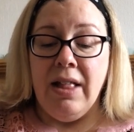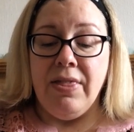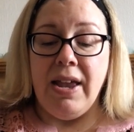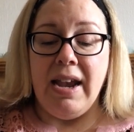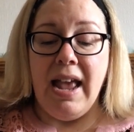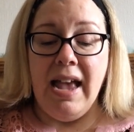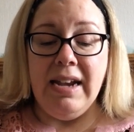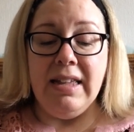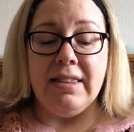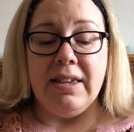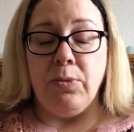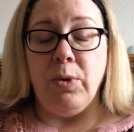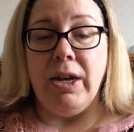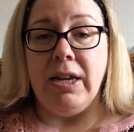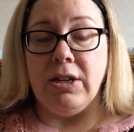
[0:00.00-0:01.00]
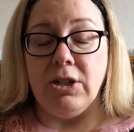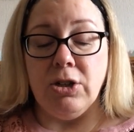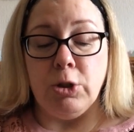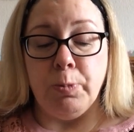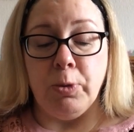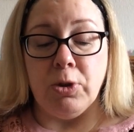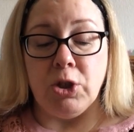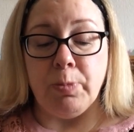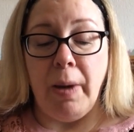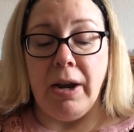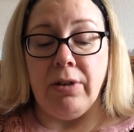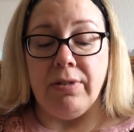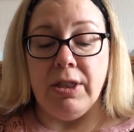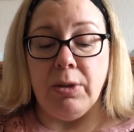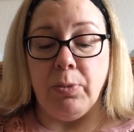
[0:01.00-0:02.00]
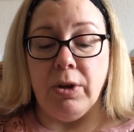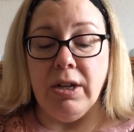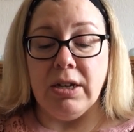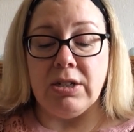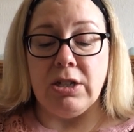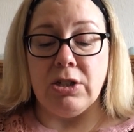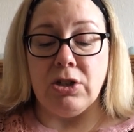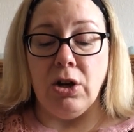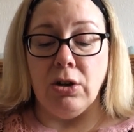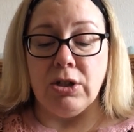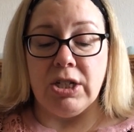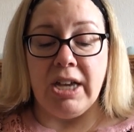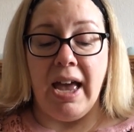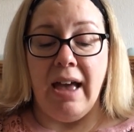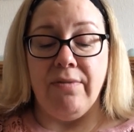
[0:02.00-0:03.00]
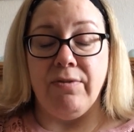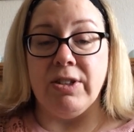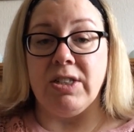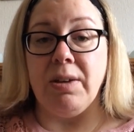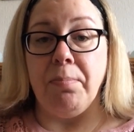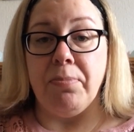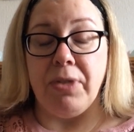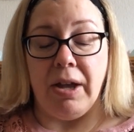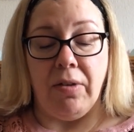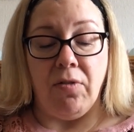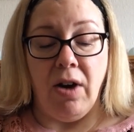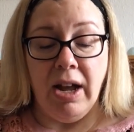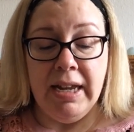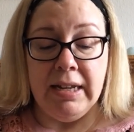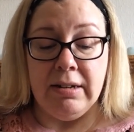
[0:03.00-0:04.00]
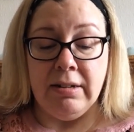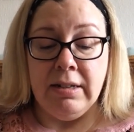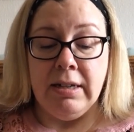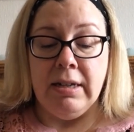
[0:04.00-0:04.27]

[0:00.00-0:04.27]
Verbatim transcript: then anything we can do to put a spanner in the works has got to count for something, right?